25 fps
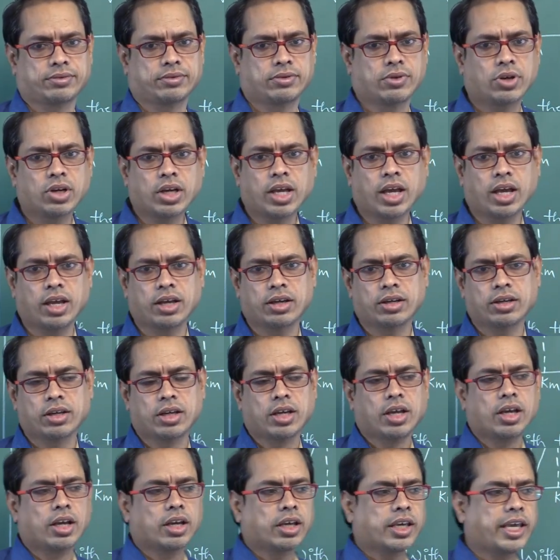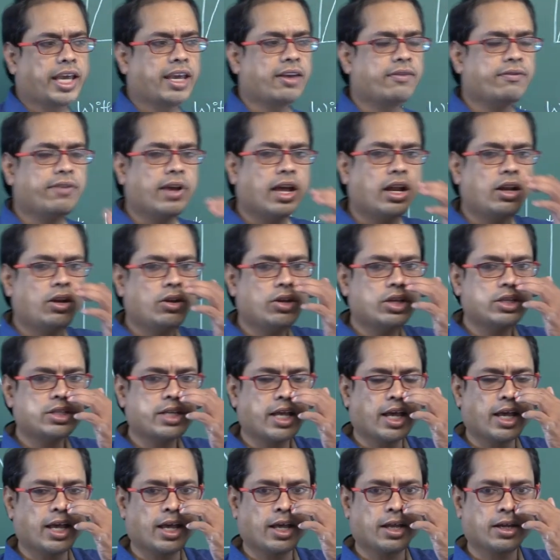Okay. Km value is
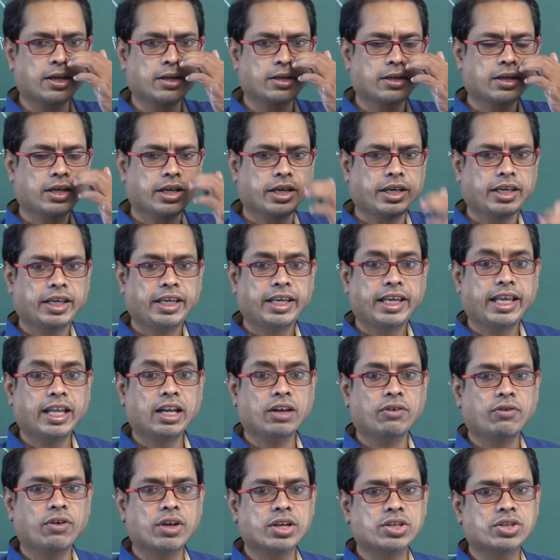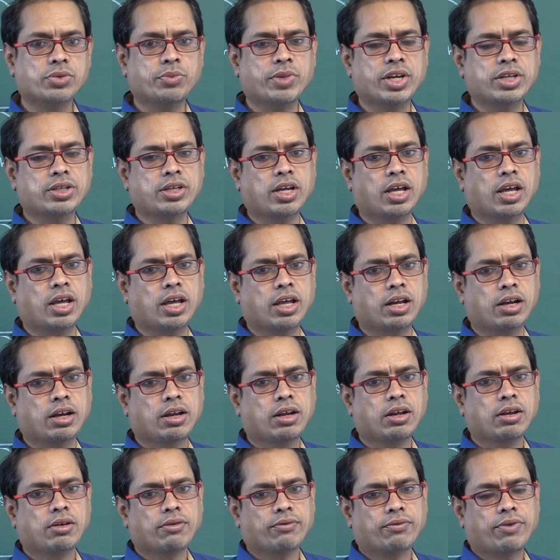an inverse
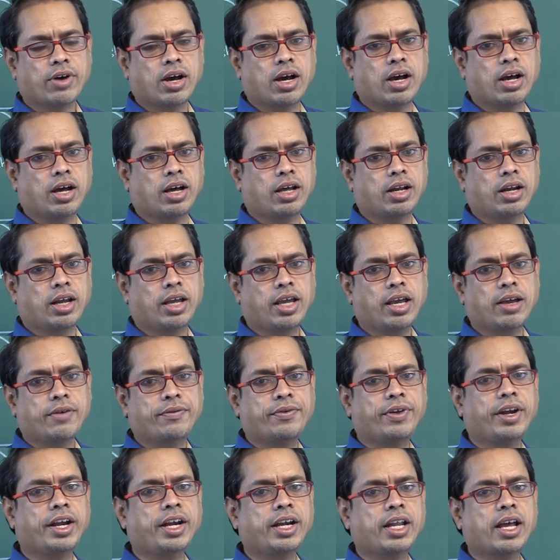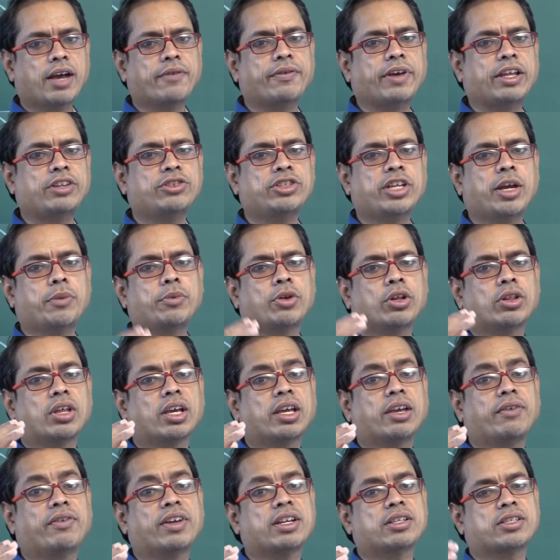measure for affinity of enzyme to the
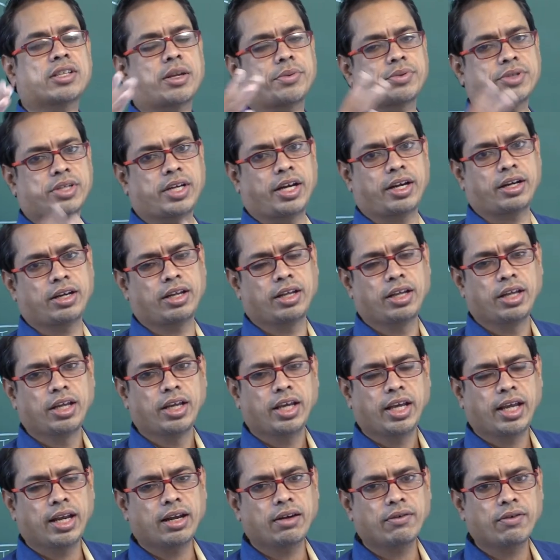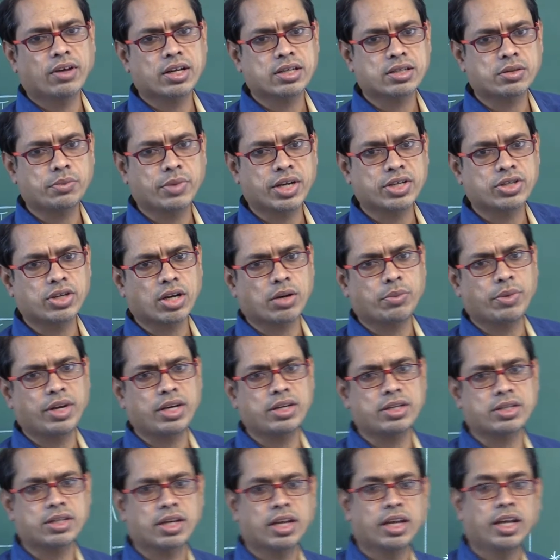given substrate. Inverse measure
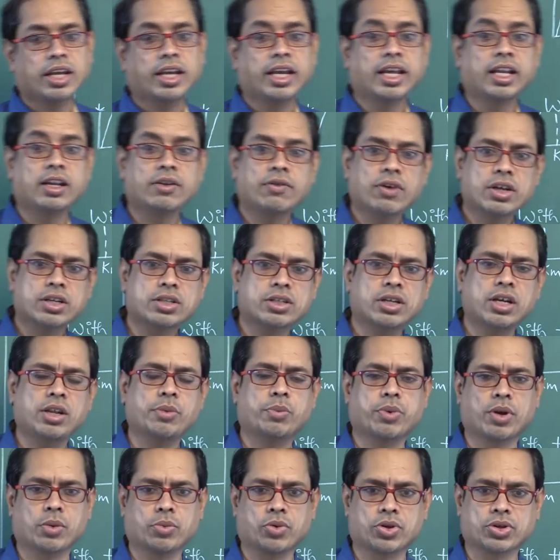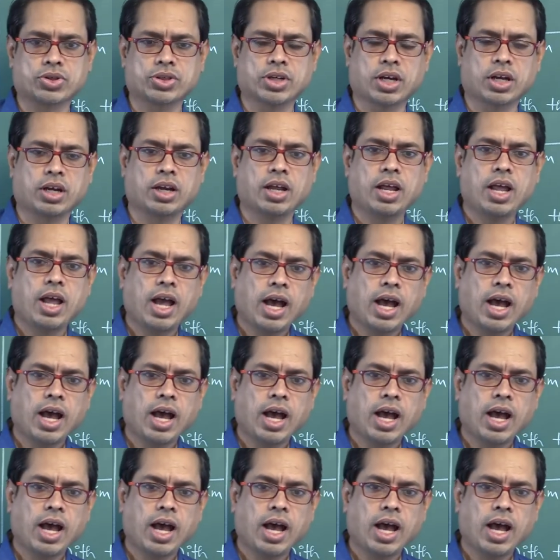means inversely proportional.